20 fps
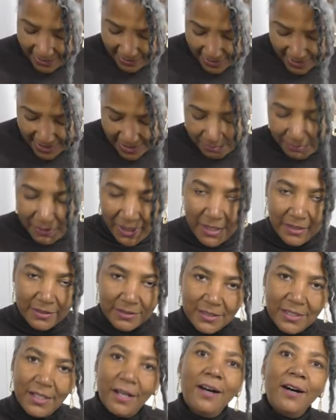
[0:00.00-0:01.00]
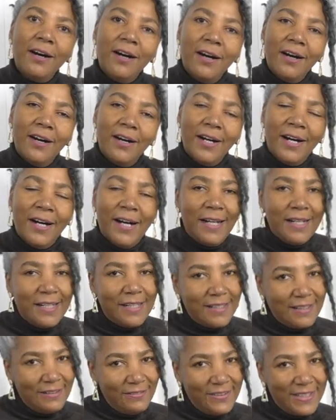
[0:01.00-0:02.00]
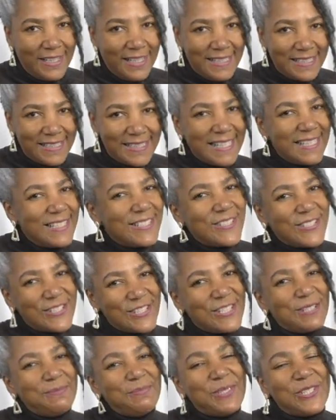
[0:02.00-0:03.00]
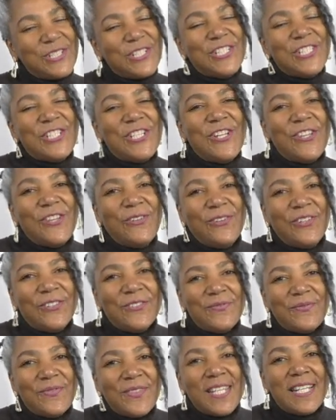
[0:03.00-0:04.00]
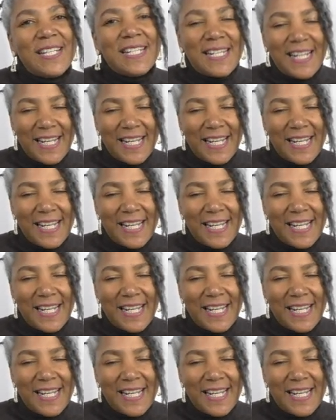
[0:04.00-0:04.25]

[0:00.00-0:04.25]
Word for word: And this belt, oh, loving it just as much as the other one.